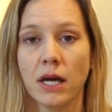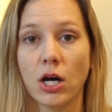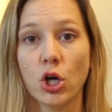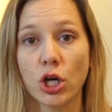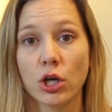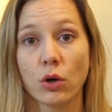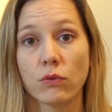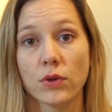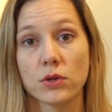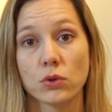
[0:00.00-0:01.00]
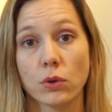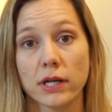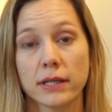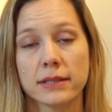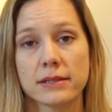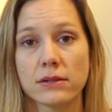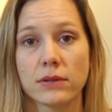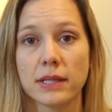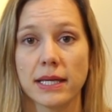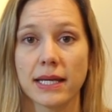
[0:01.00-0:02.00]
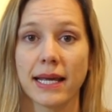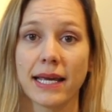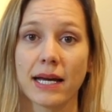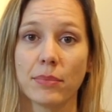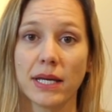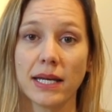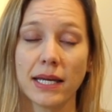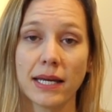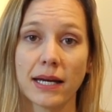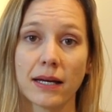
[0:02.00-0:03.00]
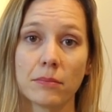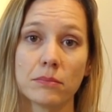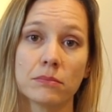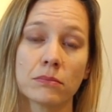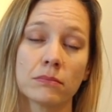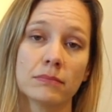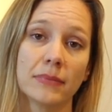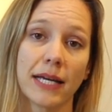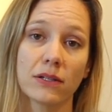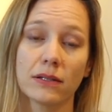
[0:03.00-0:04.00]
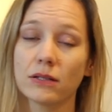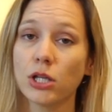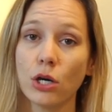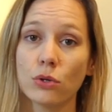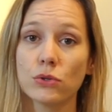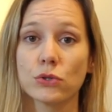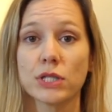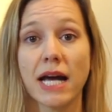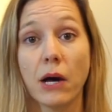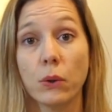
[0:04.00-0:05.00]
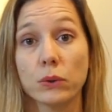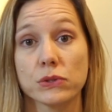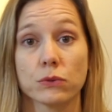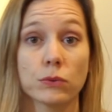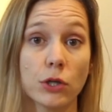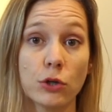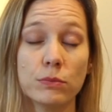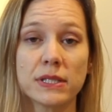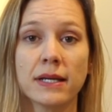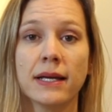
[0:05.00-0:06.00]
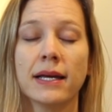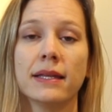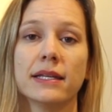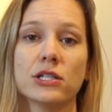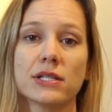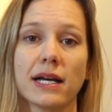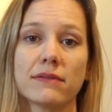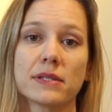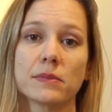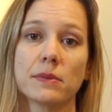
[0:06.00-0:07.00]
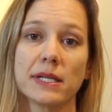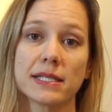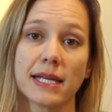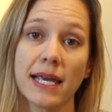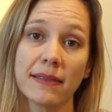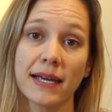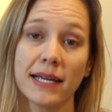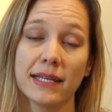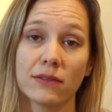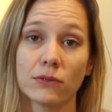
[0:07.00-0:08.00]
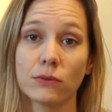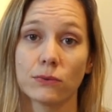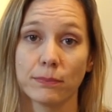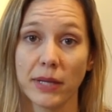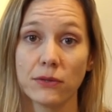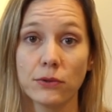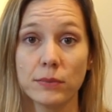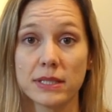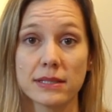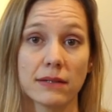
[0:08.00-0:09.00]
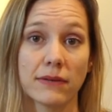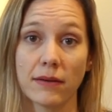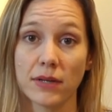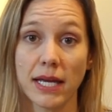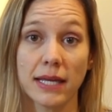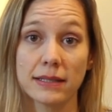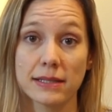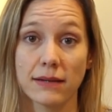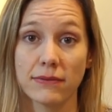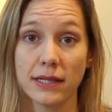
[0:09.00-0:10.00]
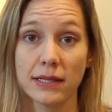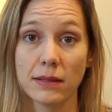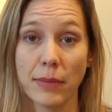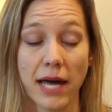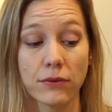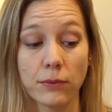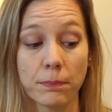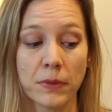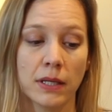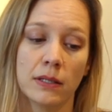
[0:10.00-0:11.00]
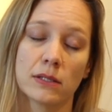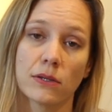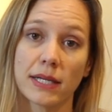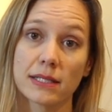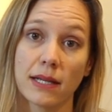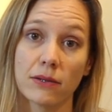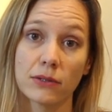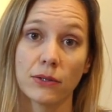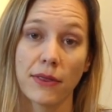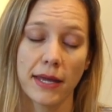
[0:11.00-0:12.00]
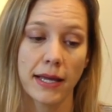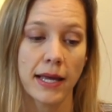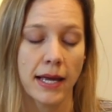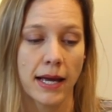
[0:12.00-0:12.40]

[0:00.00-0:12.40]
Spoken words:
hook over the door so that they can hang up any clothes or towels or robes. They just have some space to hang that in their own bedroom instead of having to hang stuff in the bathroom. So that's another little thing.